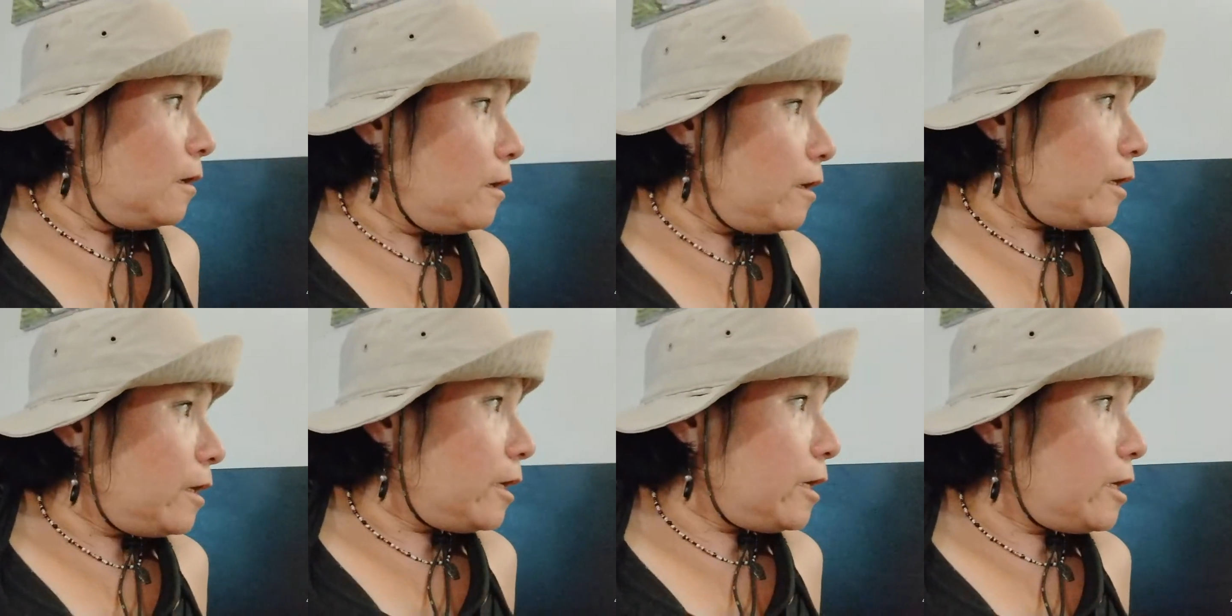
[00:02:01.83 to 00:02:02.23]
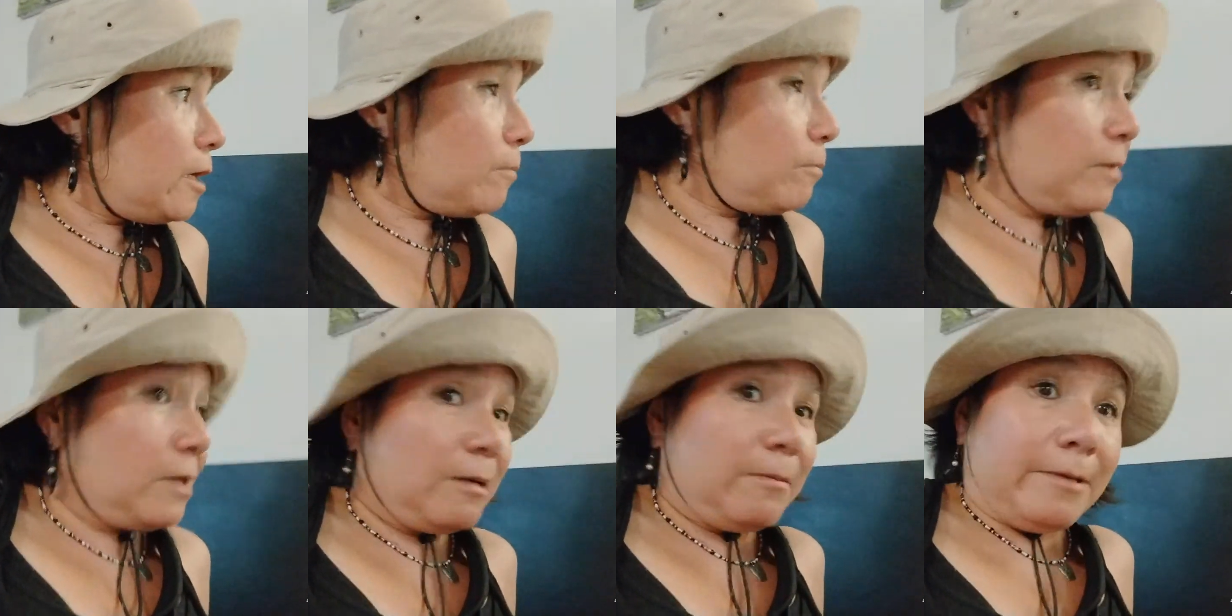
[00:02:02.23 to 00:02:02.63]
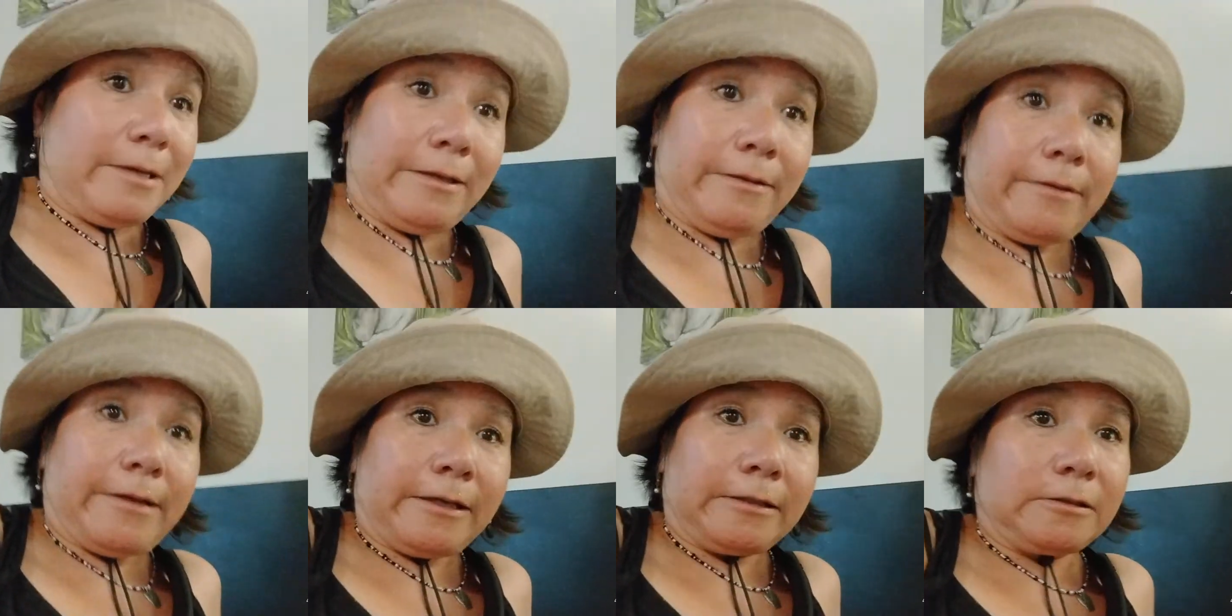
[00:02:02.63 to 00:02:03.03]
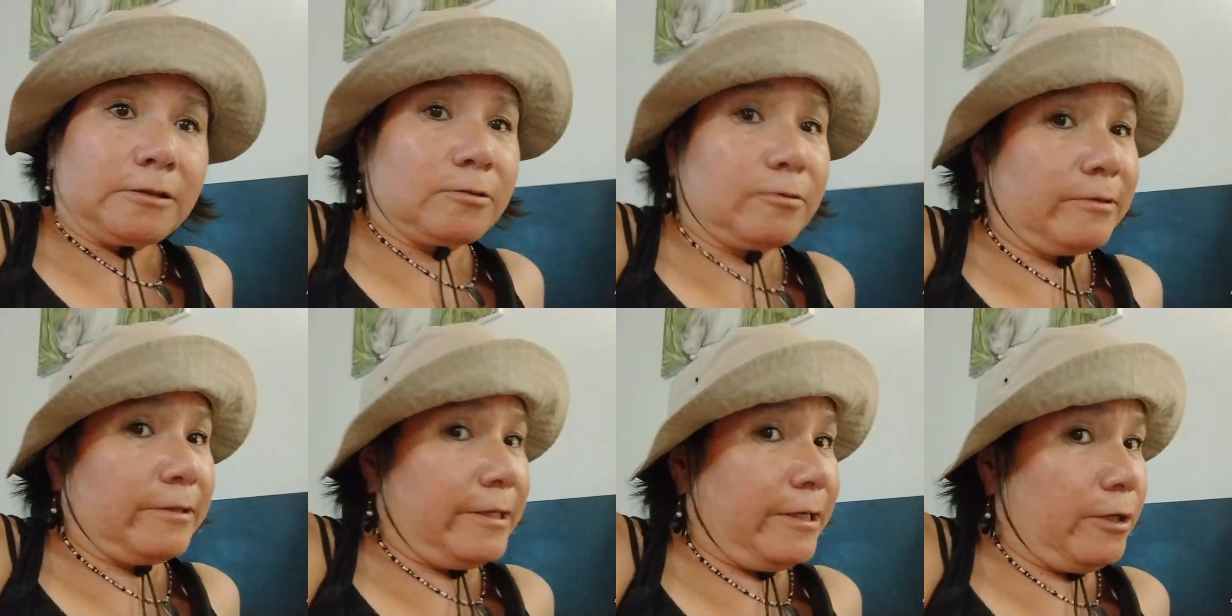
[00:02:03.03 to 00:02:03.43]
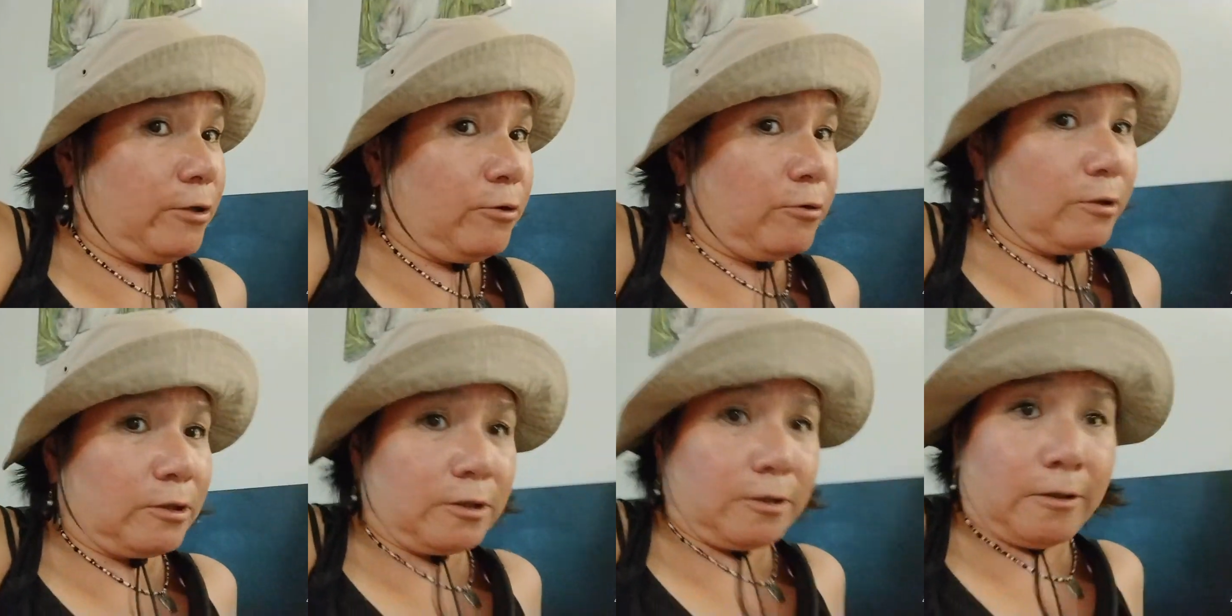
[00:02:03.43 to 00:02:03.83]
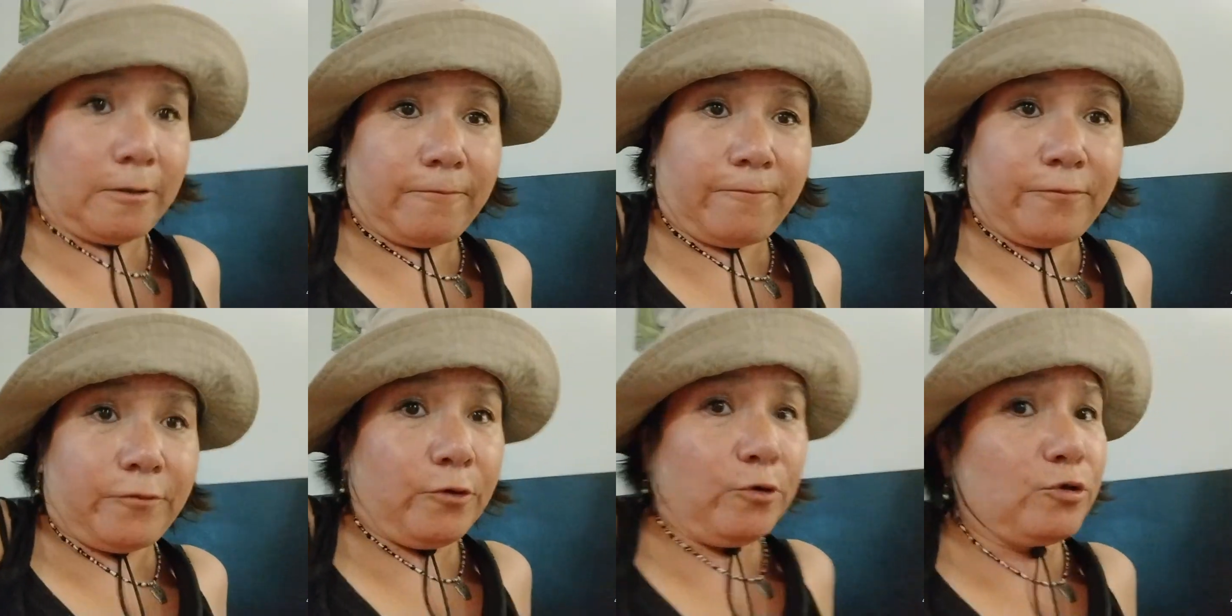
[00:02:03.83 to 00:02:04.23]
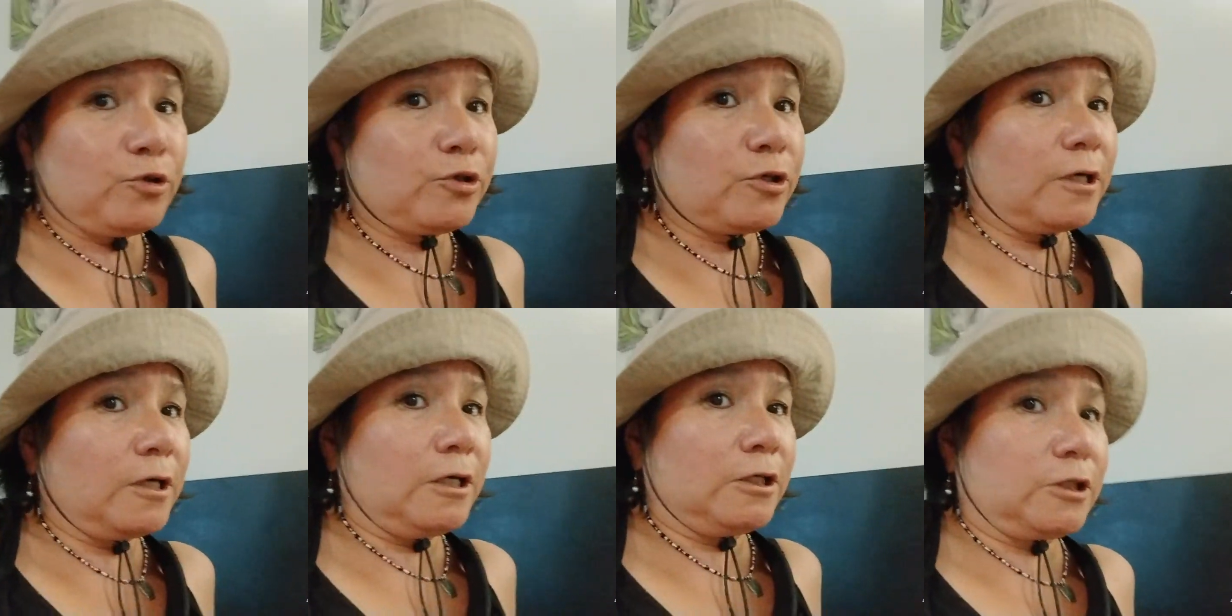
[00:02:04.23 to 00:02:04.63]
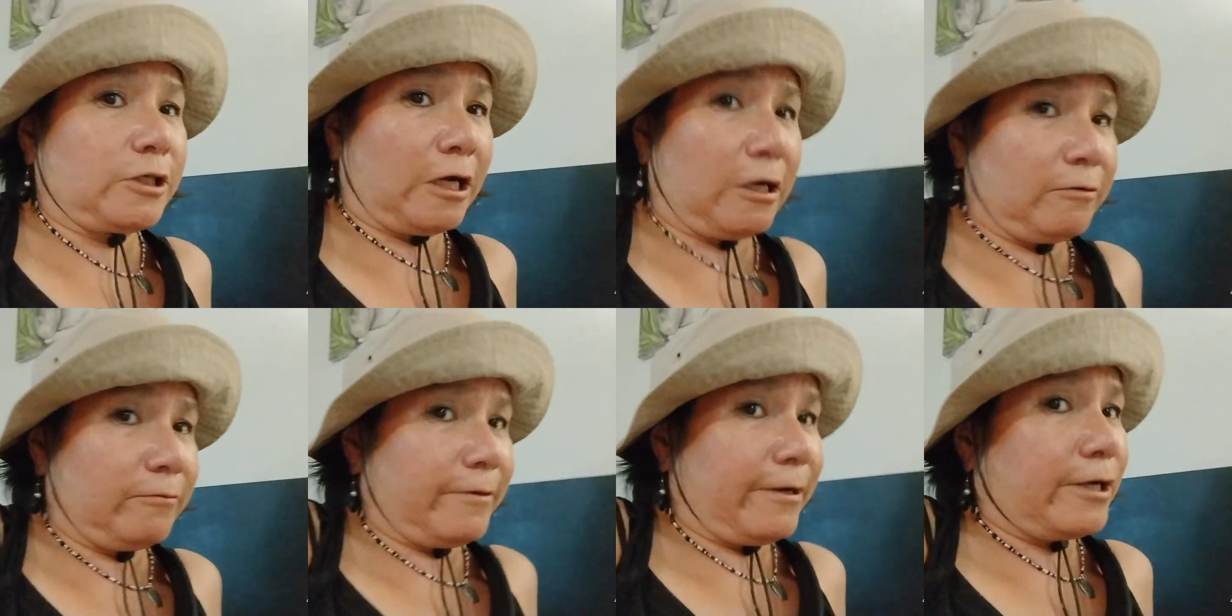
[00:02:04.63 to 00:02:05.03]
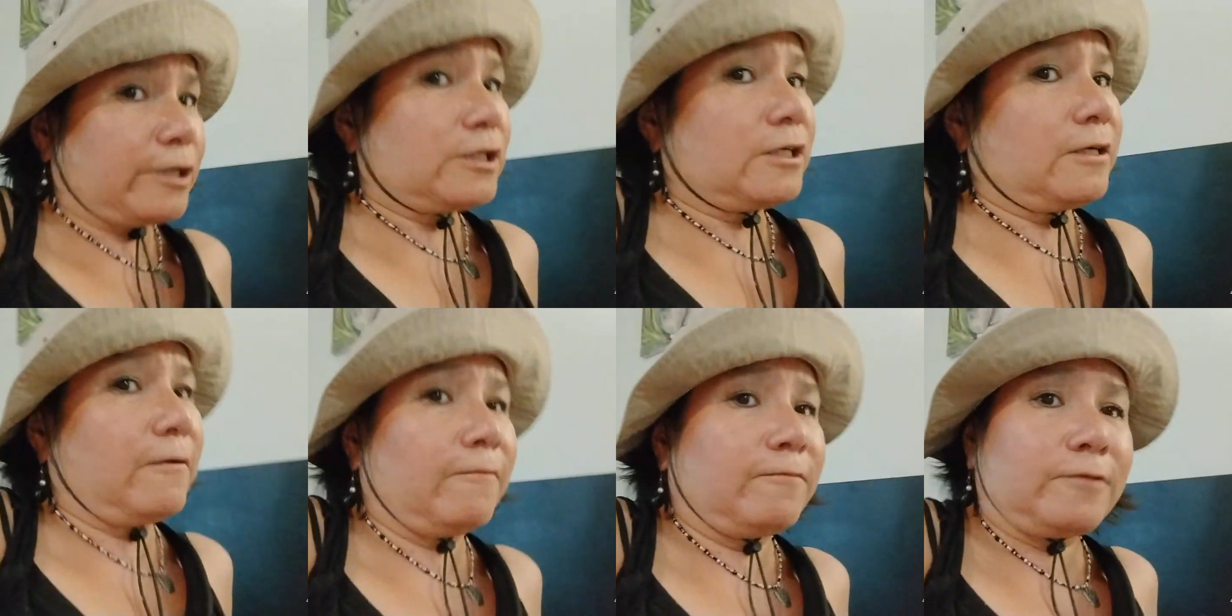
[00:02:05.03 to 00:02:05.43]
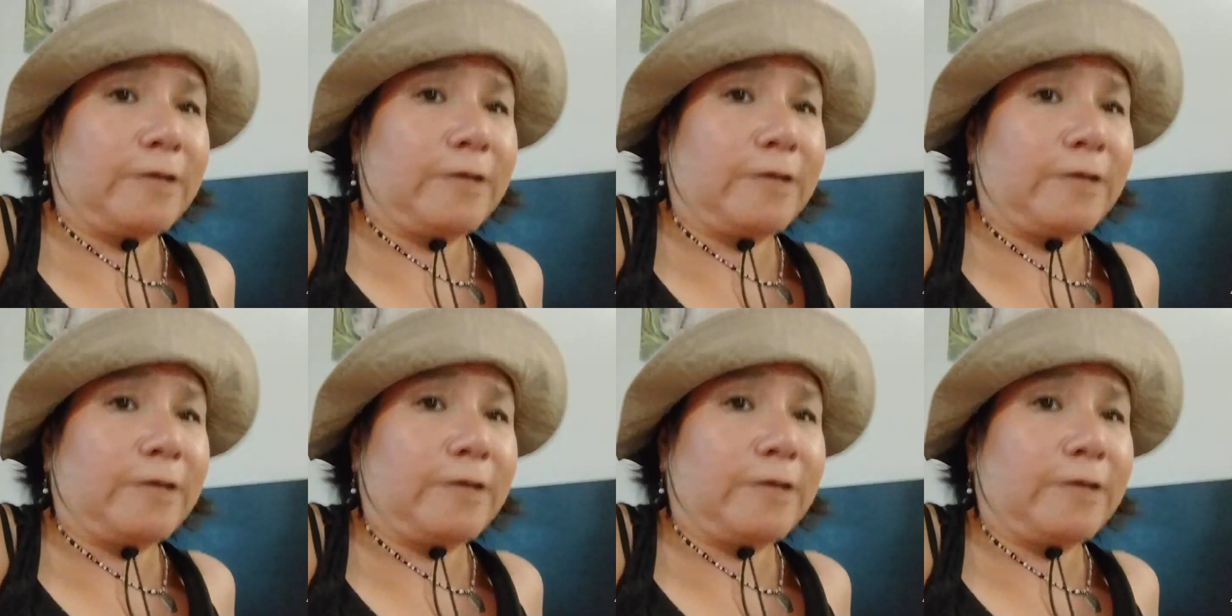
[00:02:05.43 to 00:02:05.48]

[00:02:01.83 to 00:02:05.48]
And believe me, that's going to equal to a future generation of